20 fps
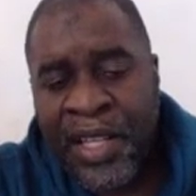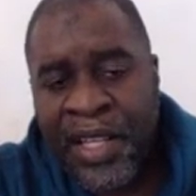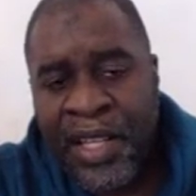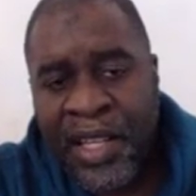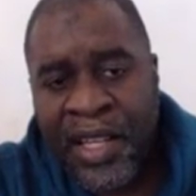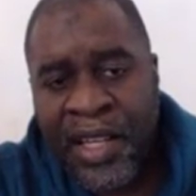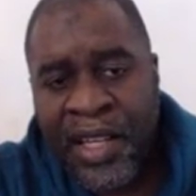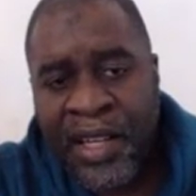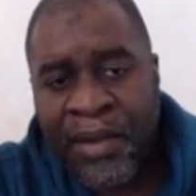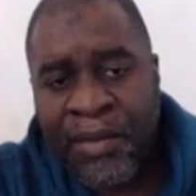
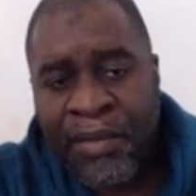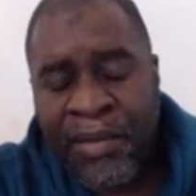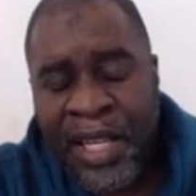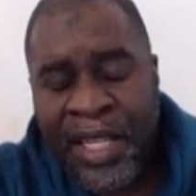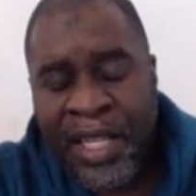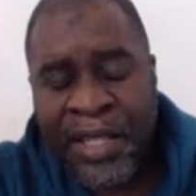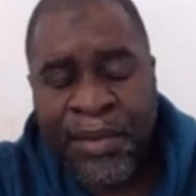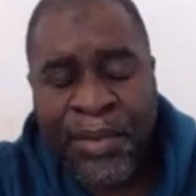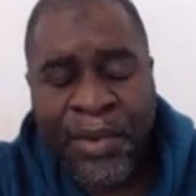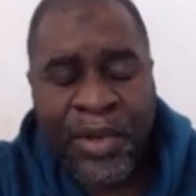
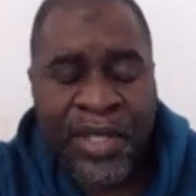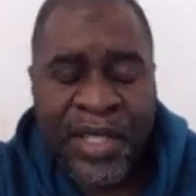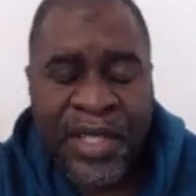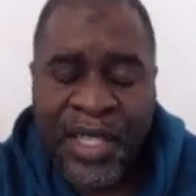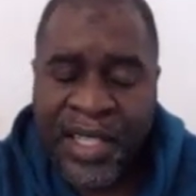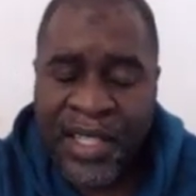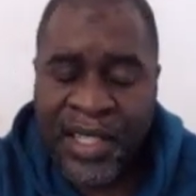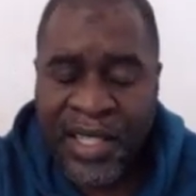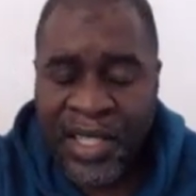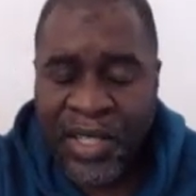I
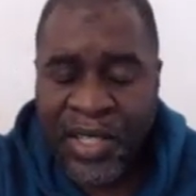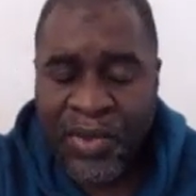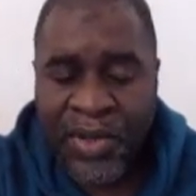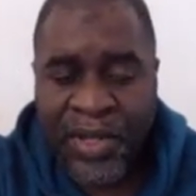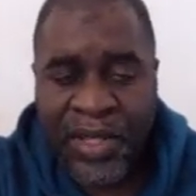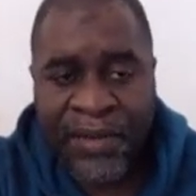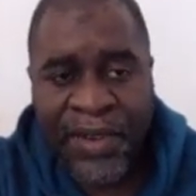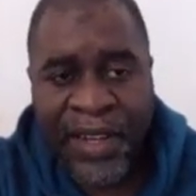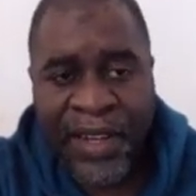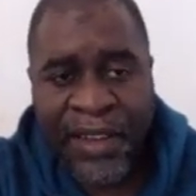deposited
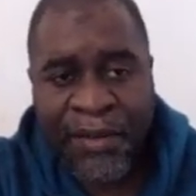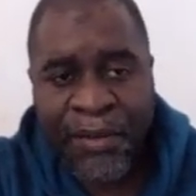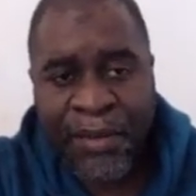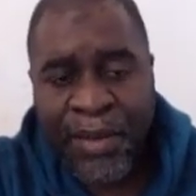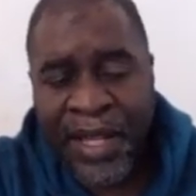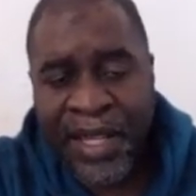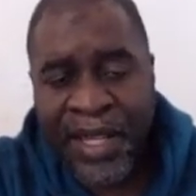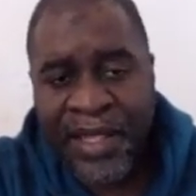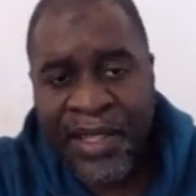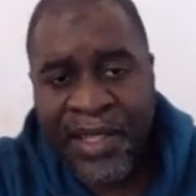625
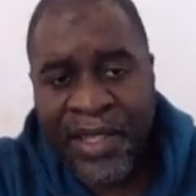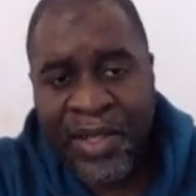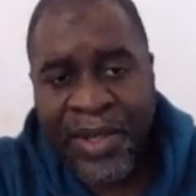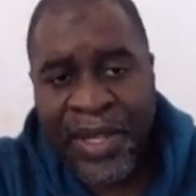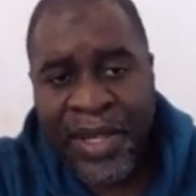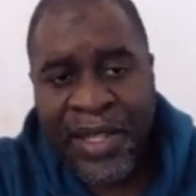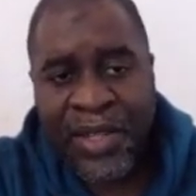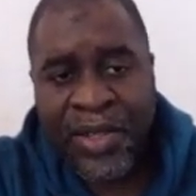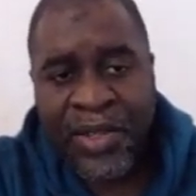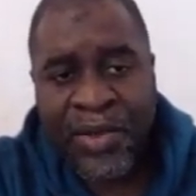plus,
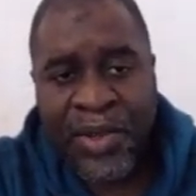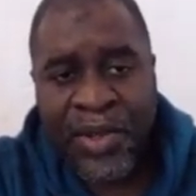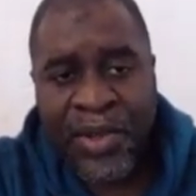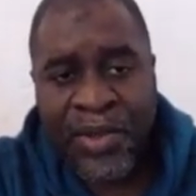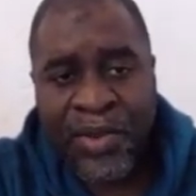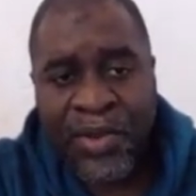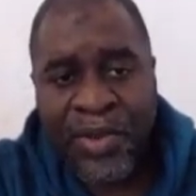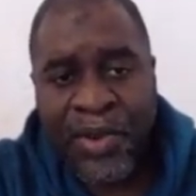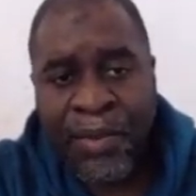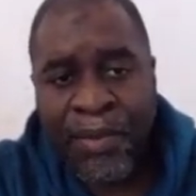so I need to
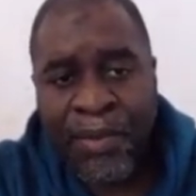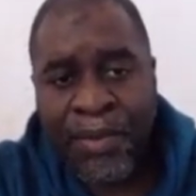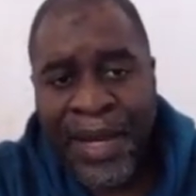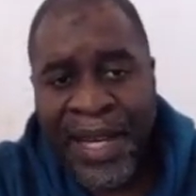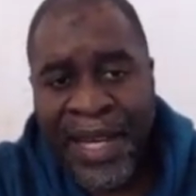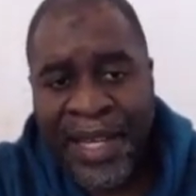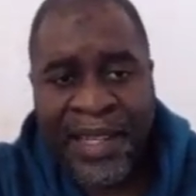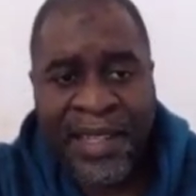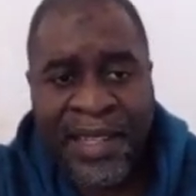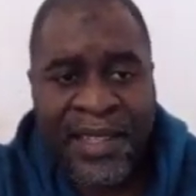withdraw
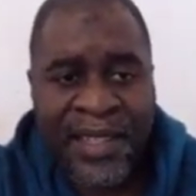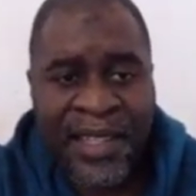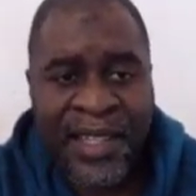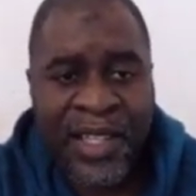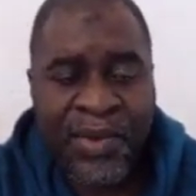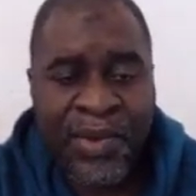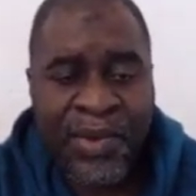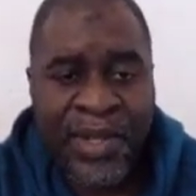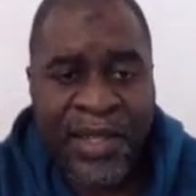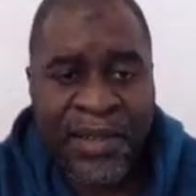back
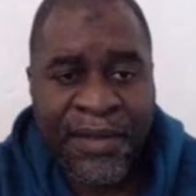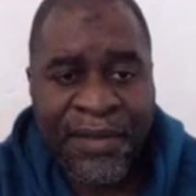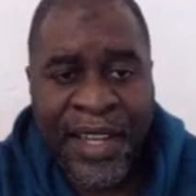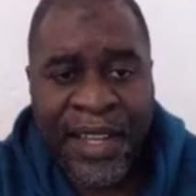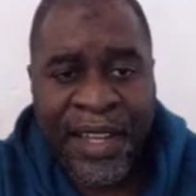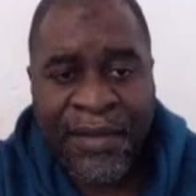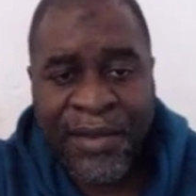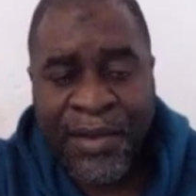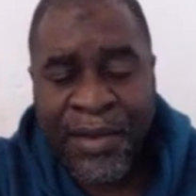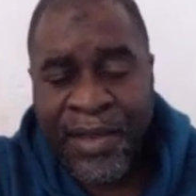
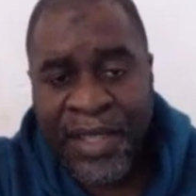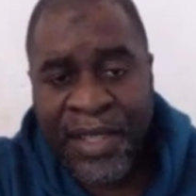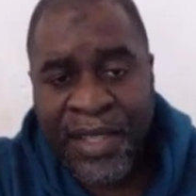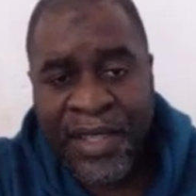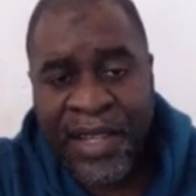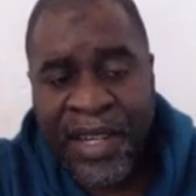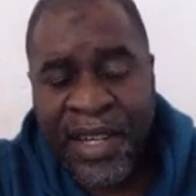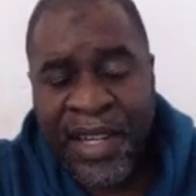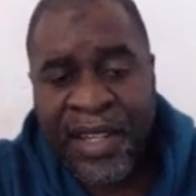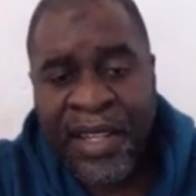625 to this
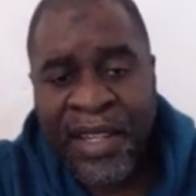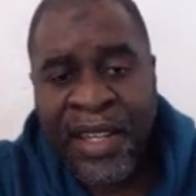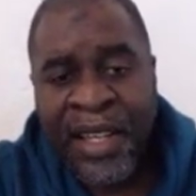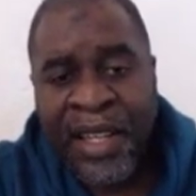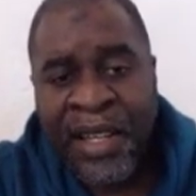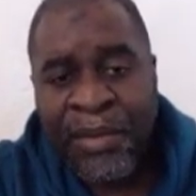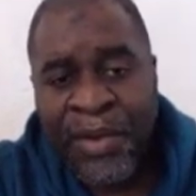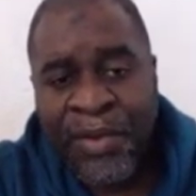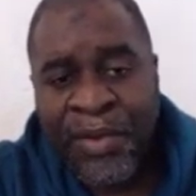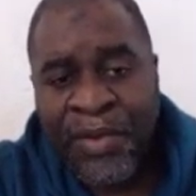card
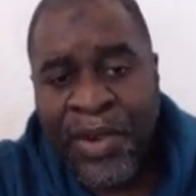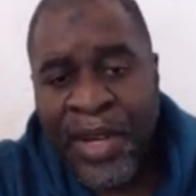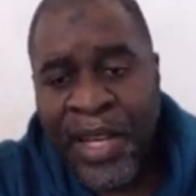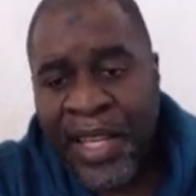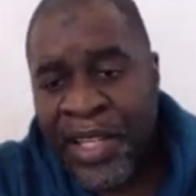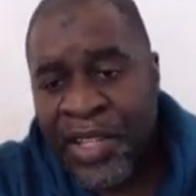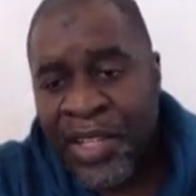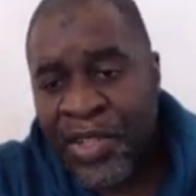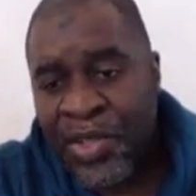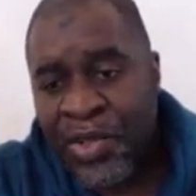before I
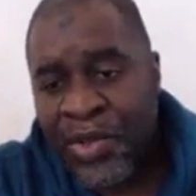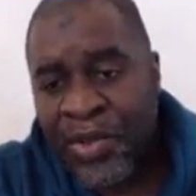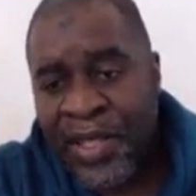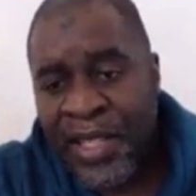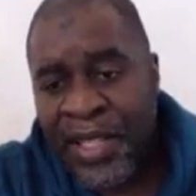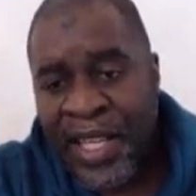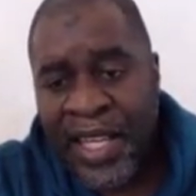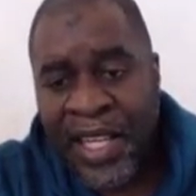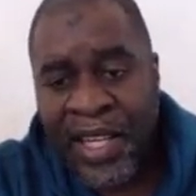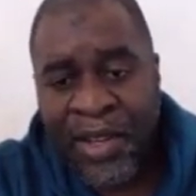can
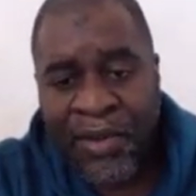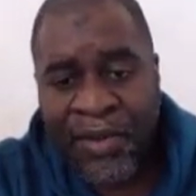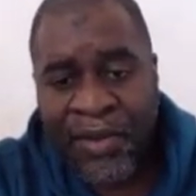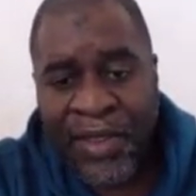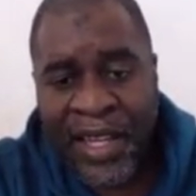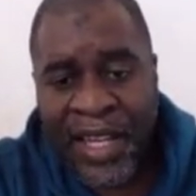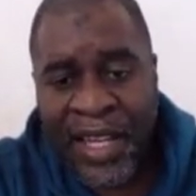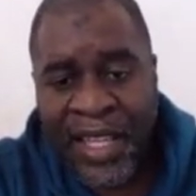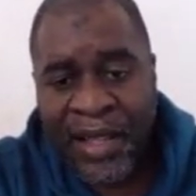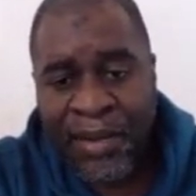choose any of
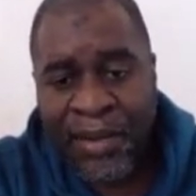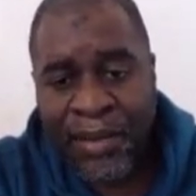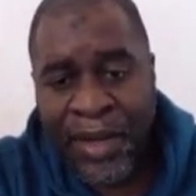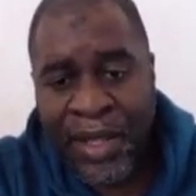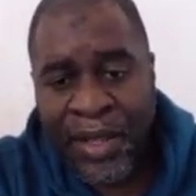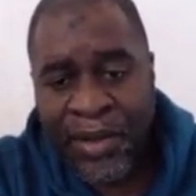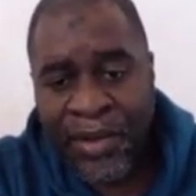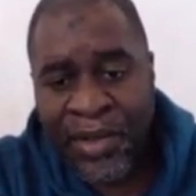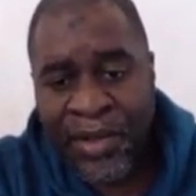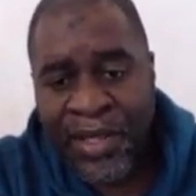the other
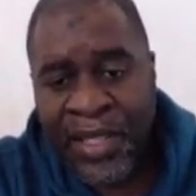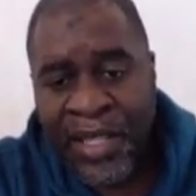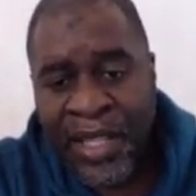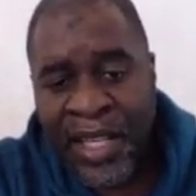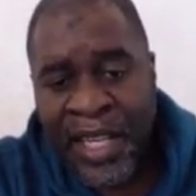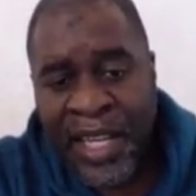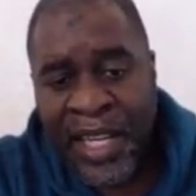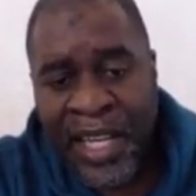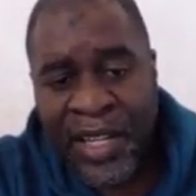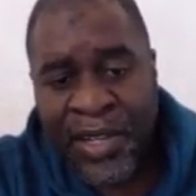methods.
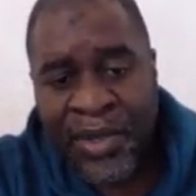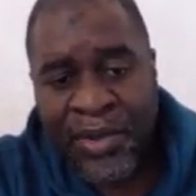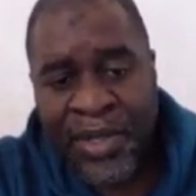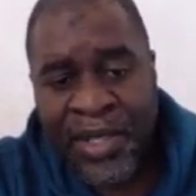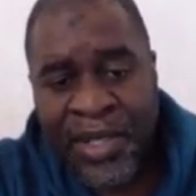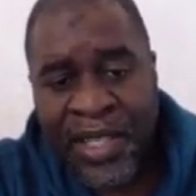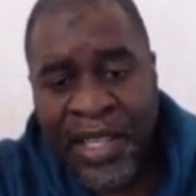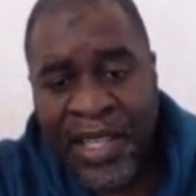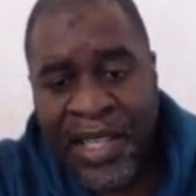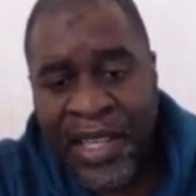And you'll
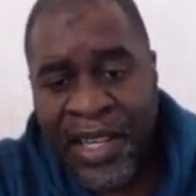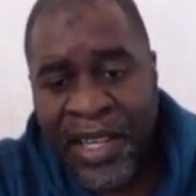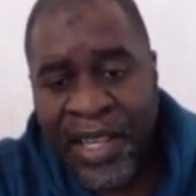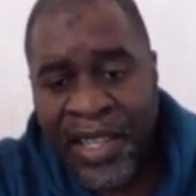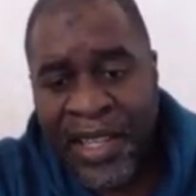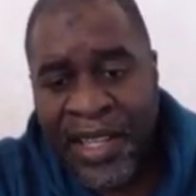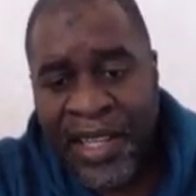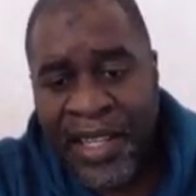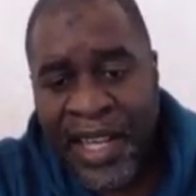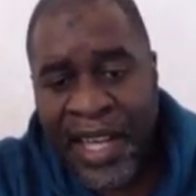see here
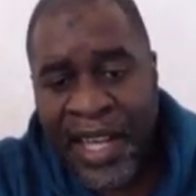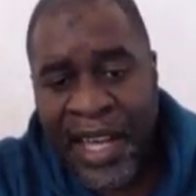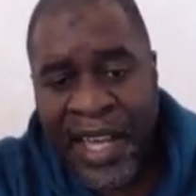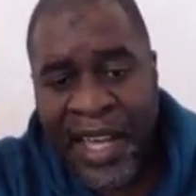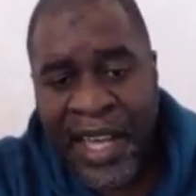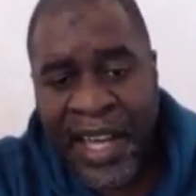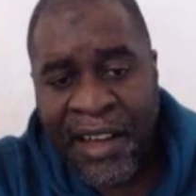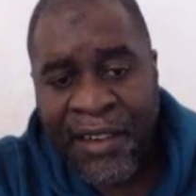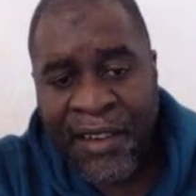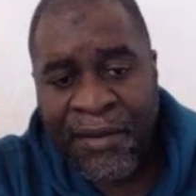that
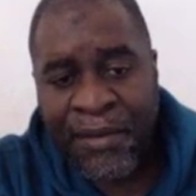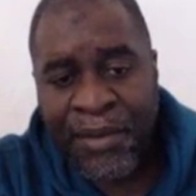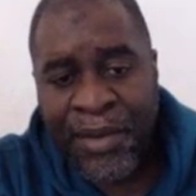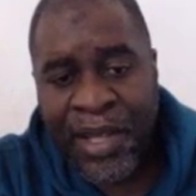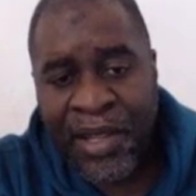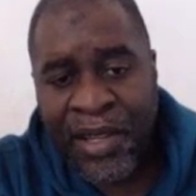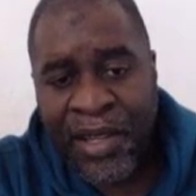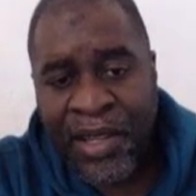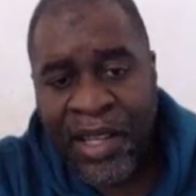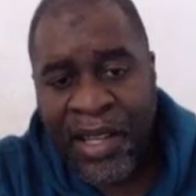I have
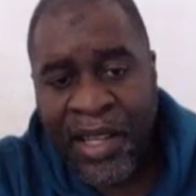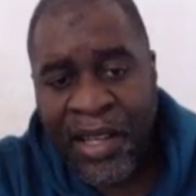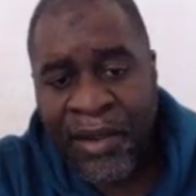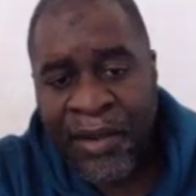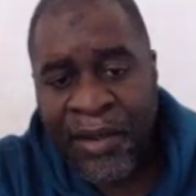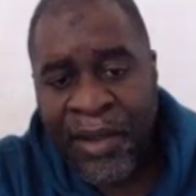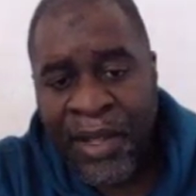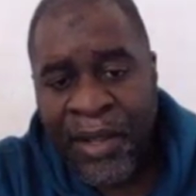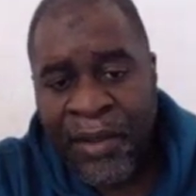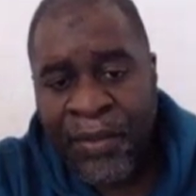been
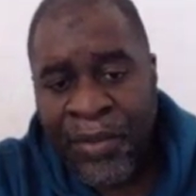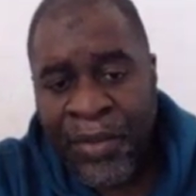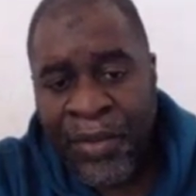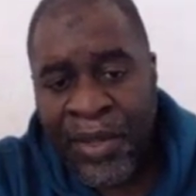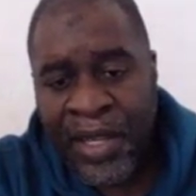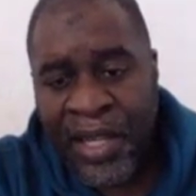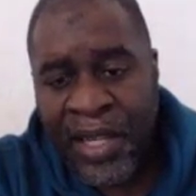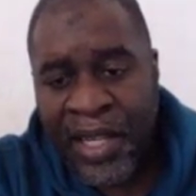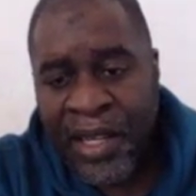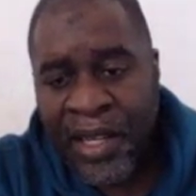
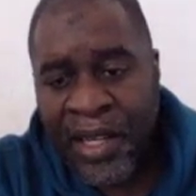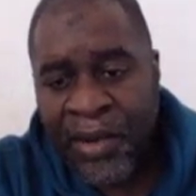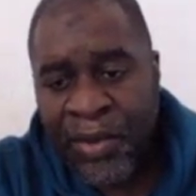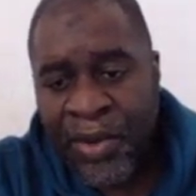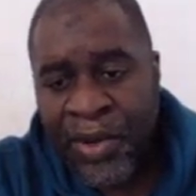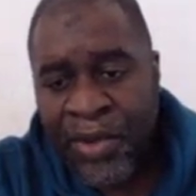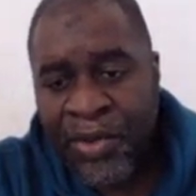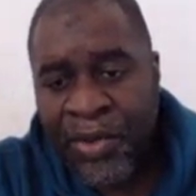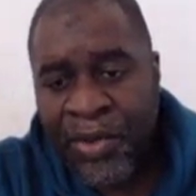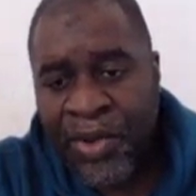
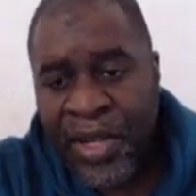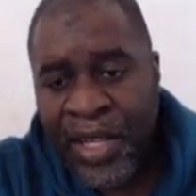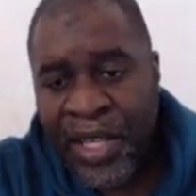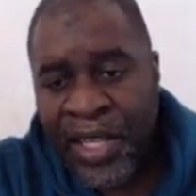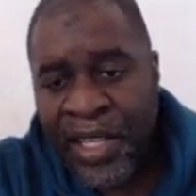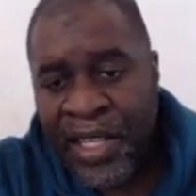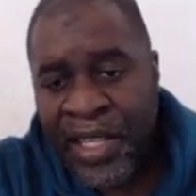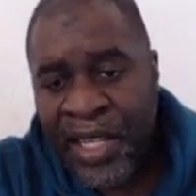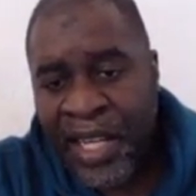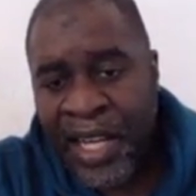withdrawing.